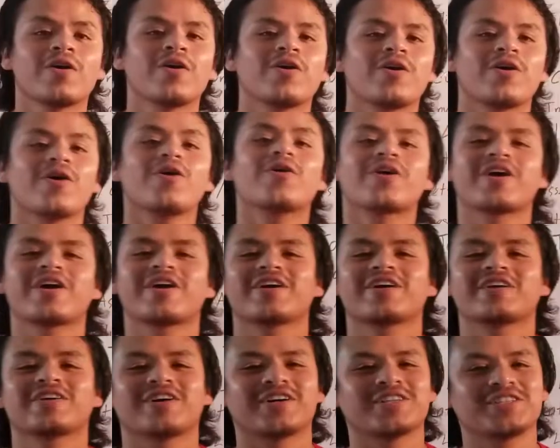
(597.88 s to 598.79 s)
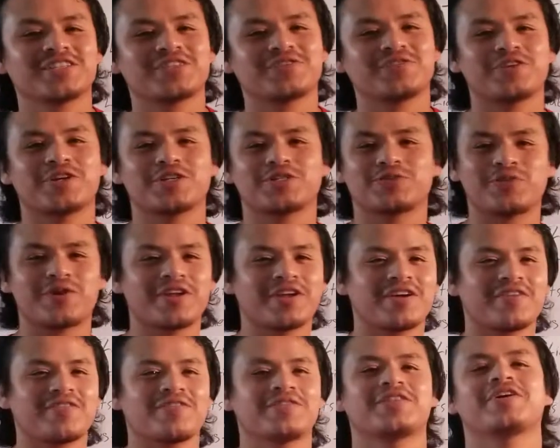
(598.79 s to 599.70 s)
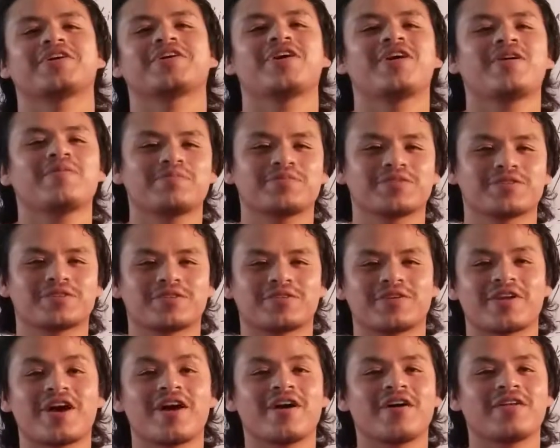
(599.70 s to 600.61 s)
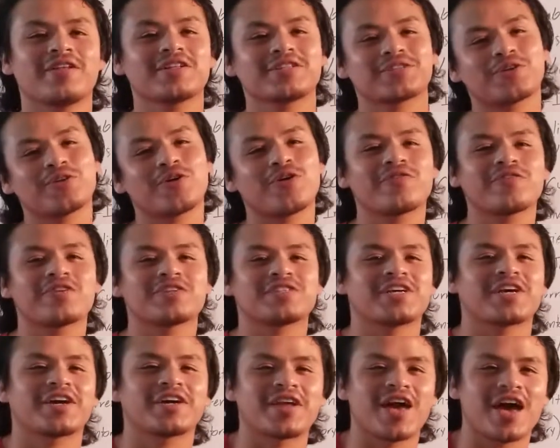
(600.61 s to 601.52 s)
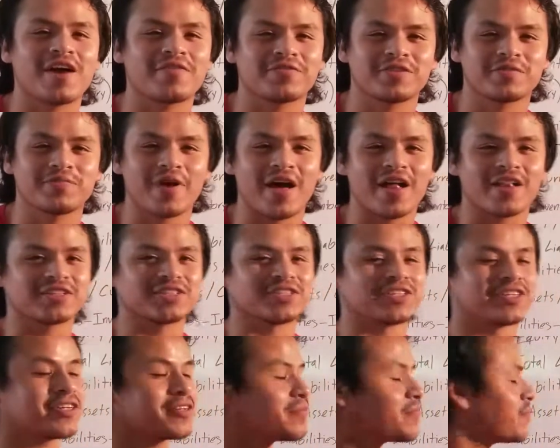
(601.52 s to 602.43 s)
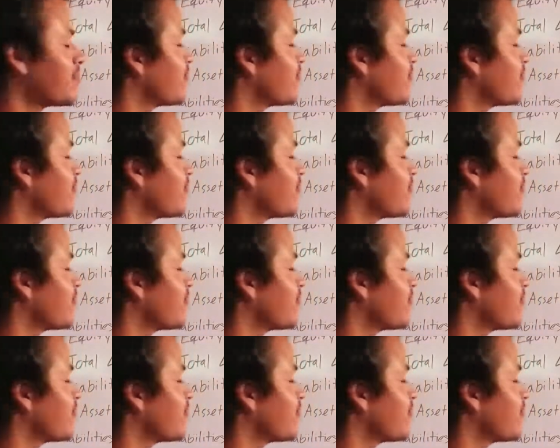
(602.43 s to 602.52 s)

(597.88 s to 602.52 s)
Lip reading: Okay, I just finished writing everything up, so now let's go over the second half of the balance sheet.